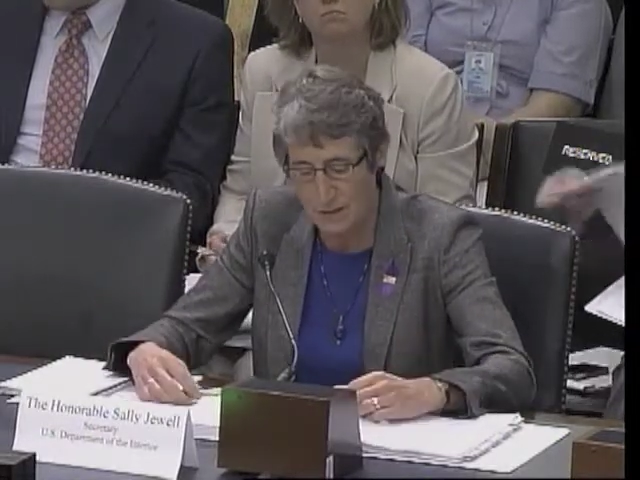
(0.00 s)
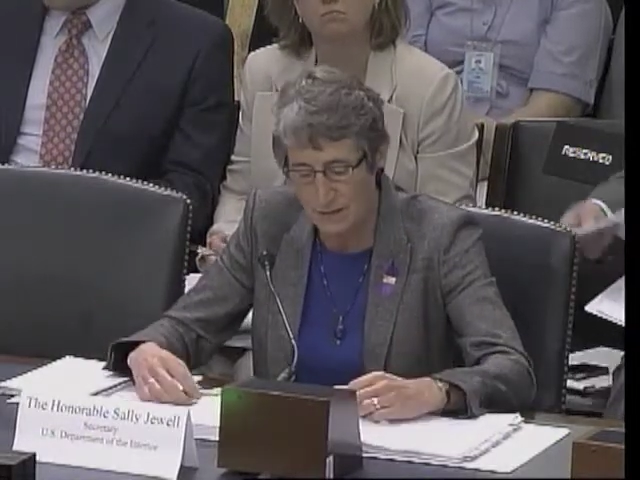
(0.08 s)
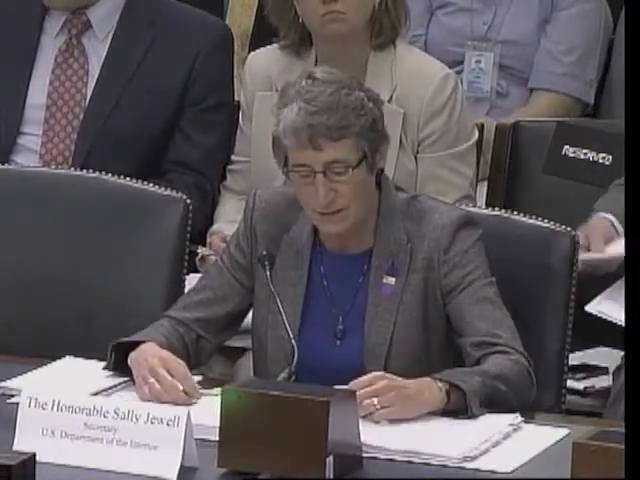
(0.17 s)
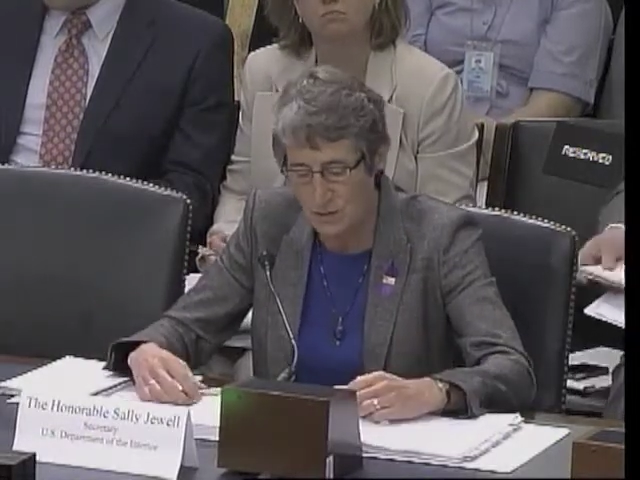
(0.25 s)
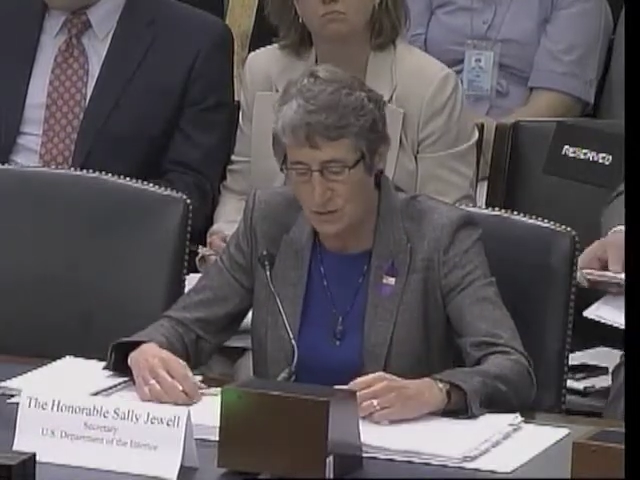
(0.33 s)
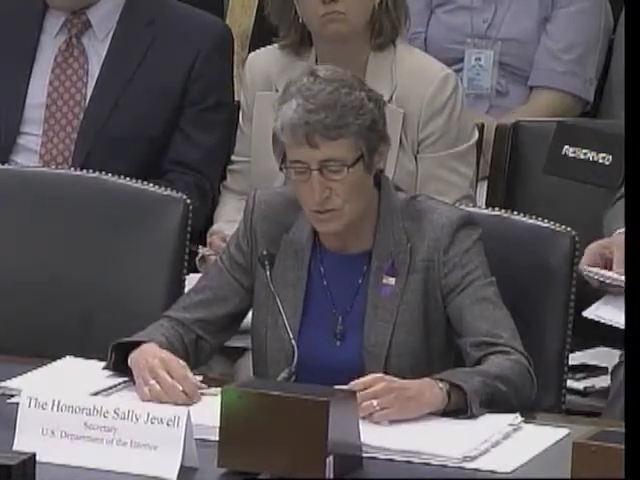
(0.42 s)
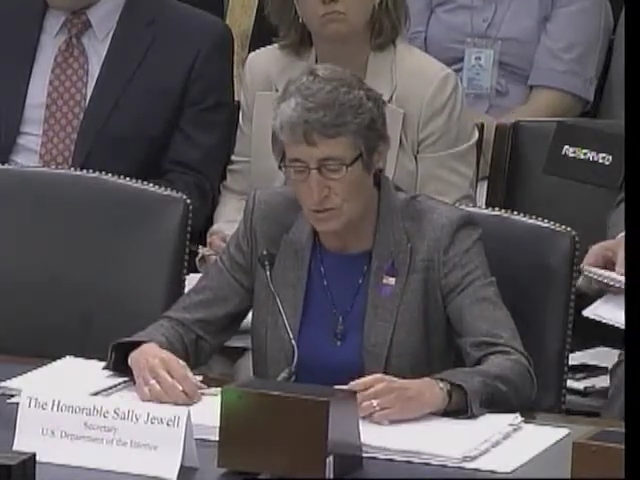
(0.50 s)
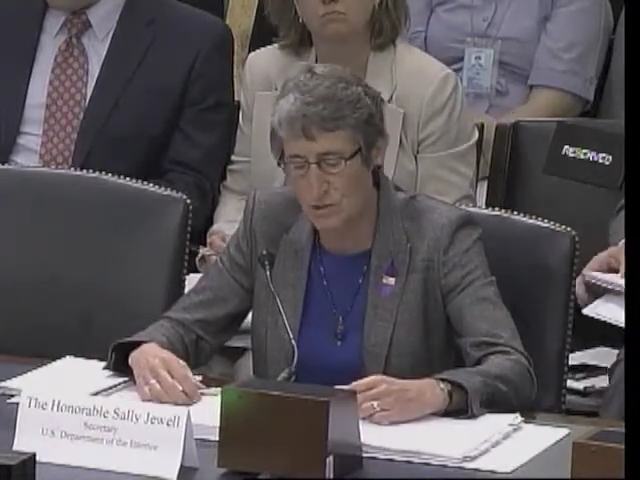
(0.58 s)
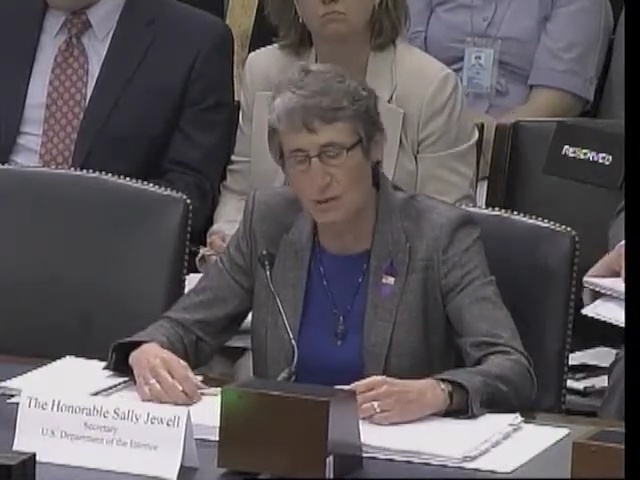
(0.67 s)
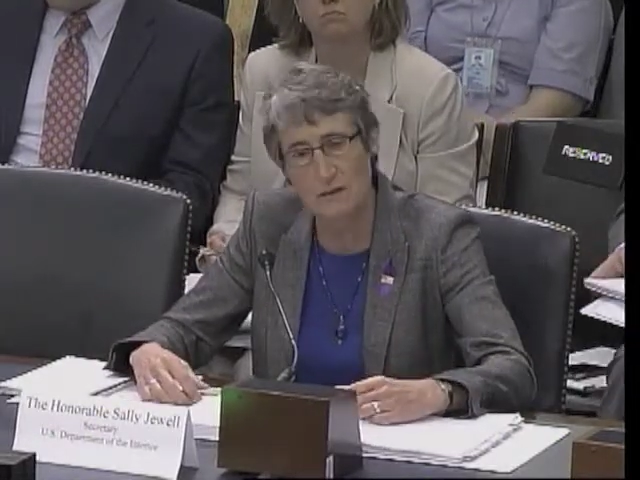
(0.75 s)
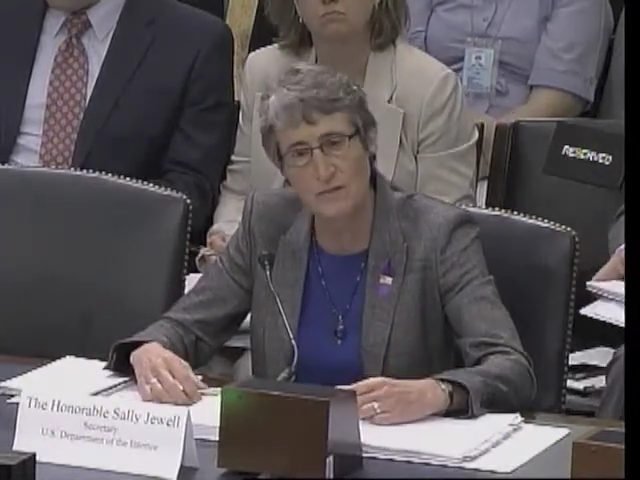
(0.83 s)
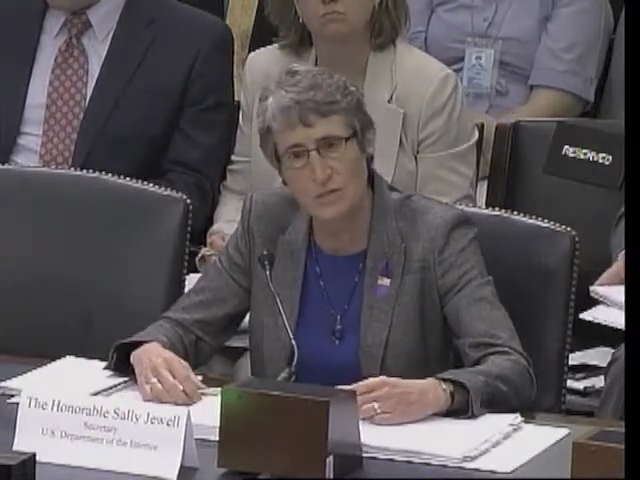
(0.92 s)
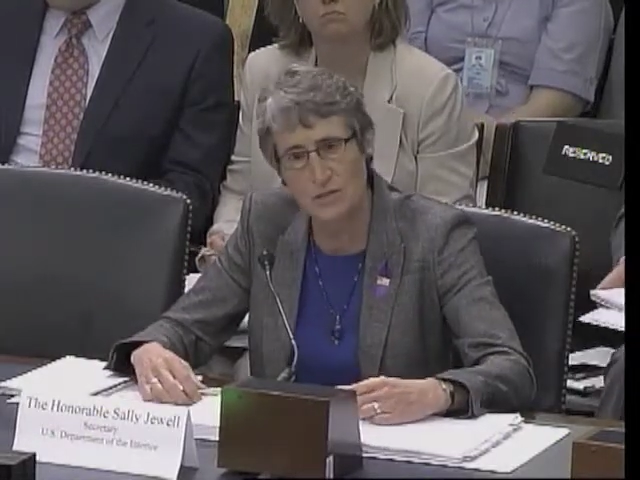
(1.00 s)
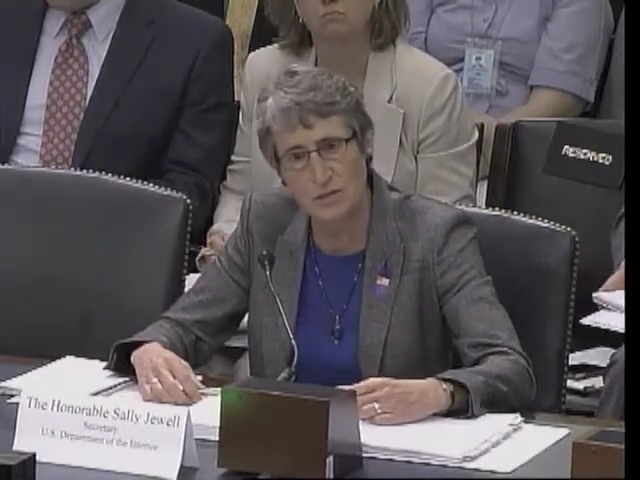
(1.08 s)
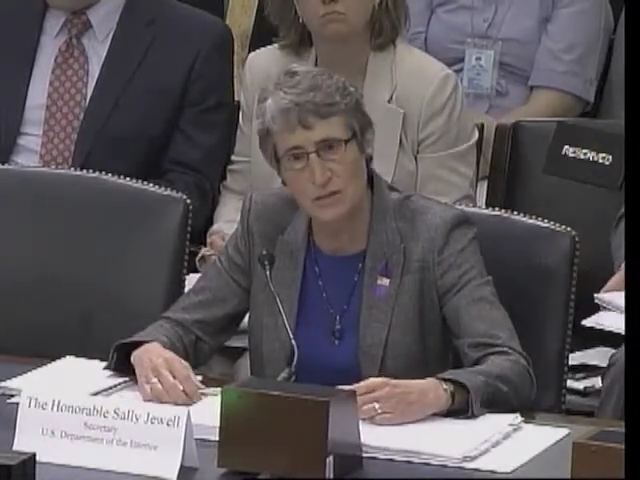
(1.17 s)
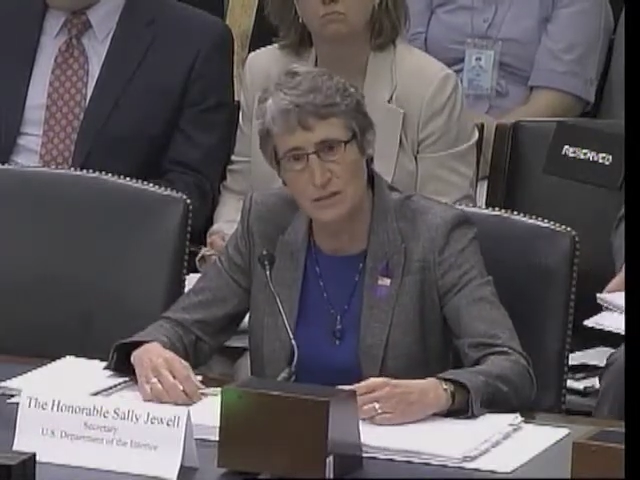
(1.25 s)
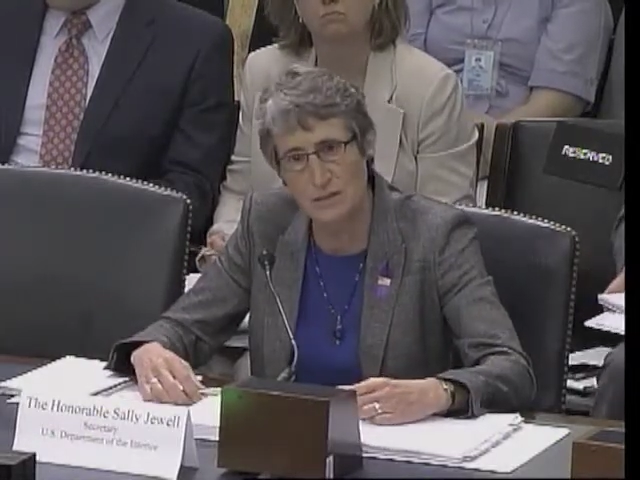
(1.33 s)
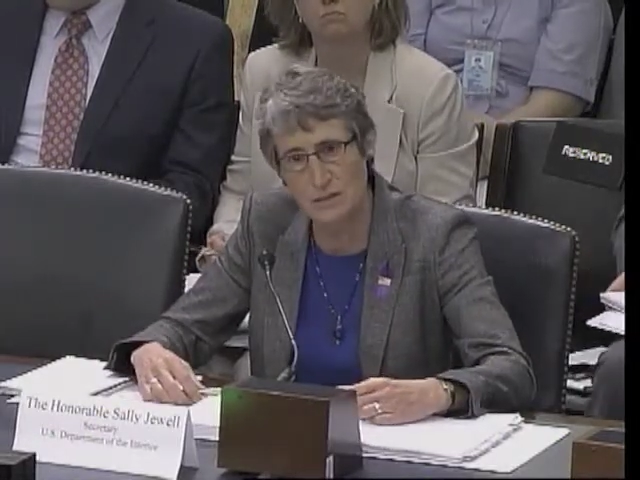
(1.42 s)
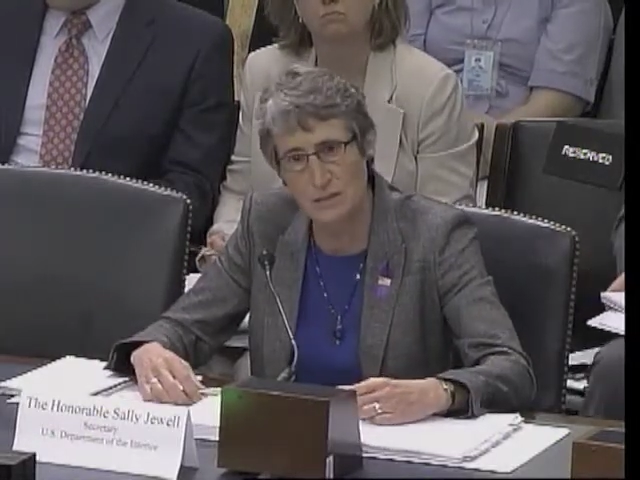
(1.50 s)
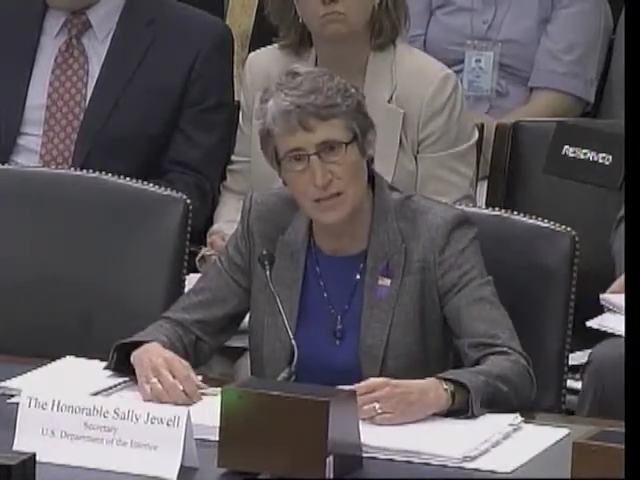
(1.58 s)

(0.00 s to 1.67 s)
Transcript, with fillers: of issues that are of concern to this